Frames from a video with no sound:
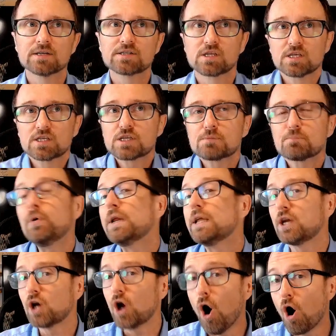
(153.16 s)
So this is
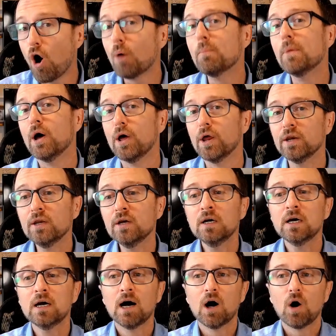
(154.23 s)
pretty common,
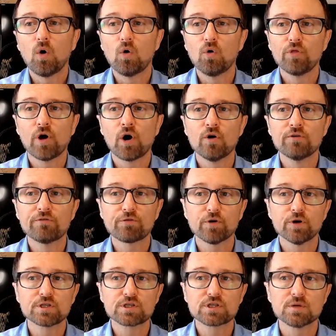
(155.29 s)
although
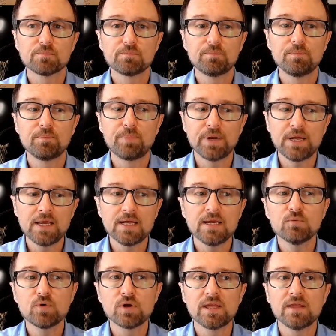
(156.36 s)
for it to
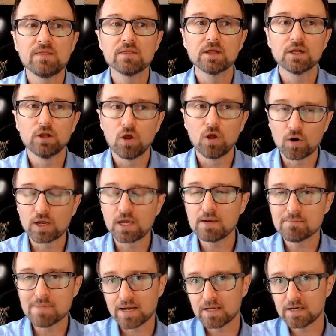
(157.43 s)
be within the
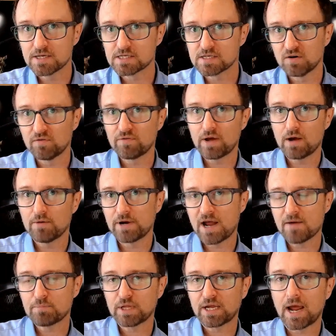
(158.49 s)
logging mechanism of an
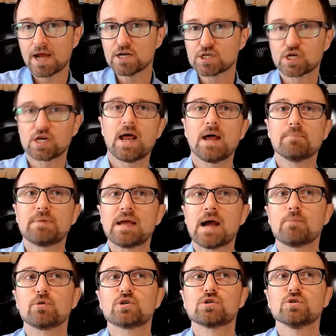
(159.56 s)
application and be
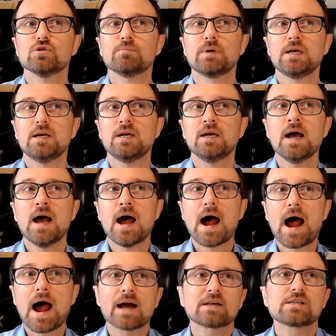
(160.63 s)
able to be
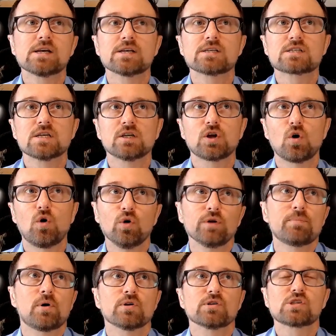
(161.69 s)
accessed and called
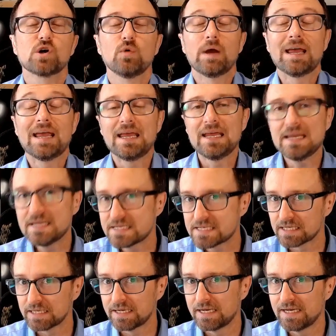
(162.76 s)
upon so
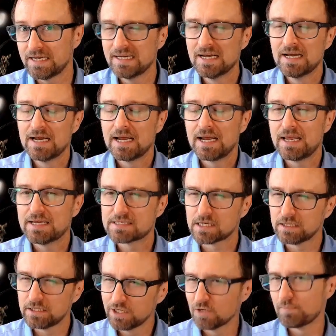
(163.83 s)
easily is
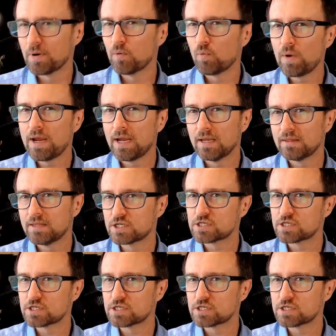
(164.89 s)
a little bit weird.